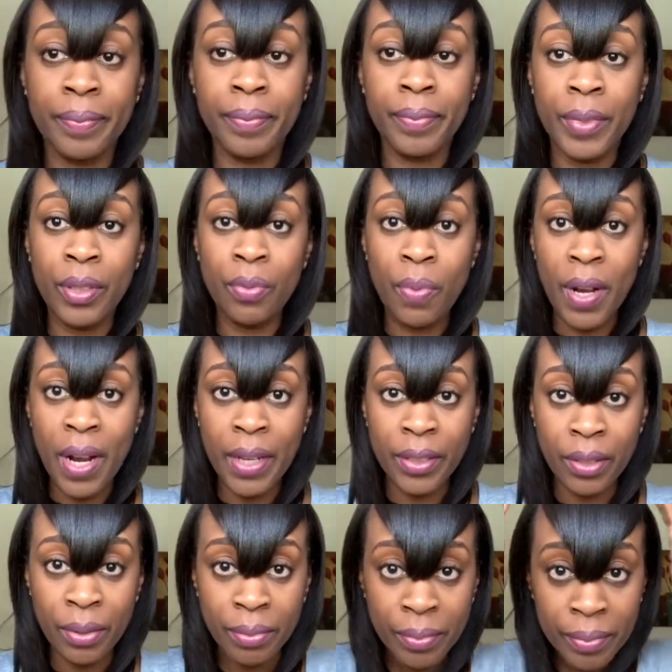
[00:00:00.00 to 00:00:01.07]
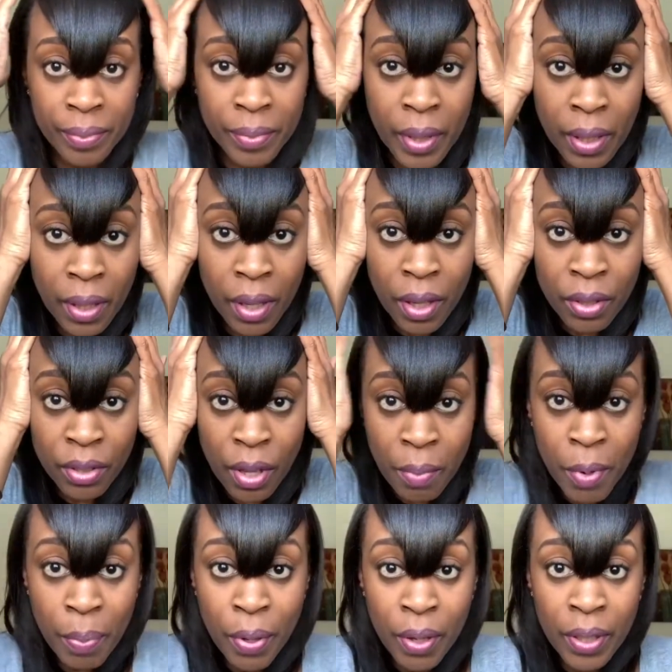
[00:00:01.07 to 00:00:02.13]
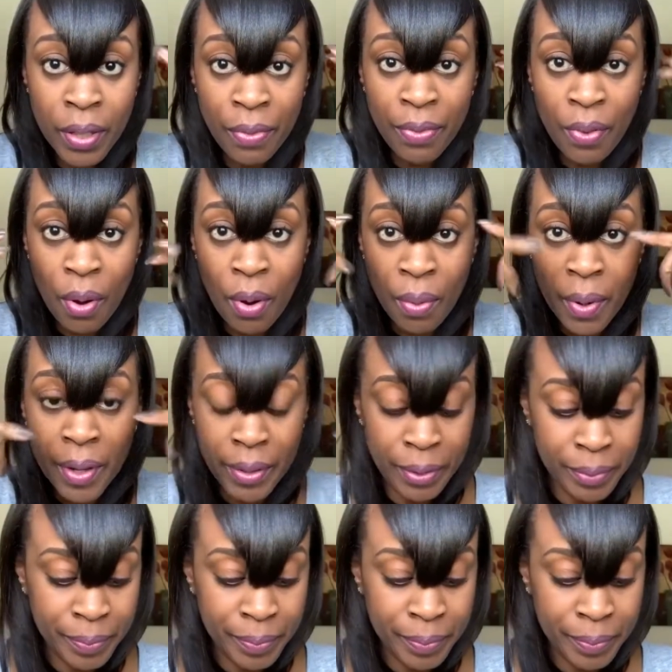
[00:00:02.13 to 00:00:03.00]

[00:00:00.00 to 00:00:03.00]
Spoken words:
this is what I do. So I'm gonna pull it forward,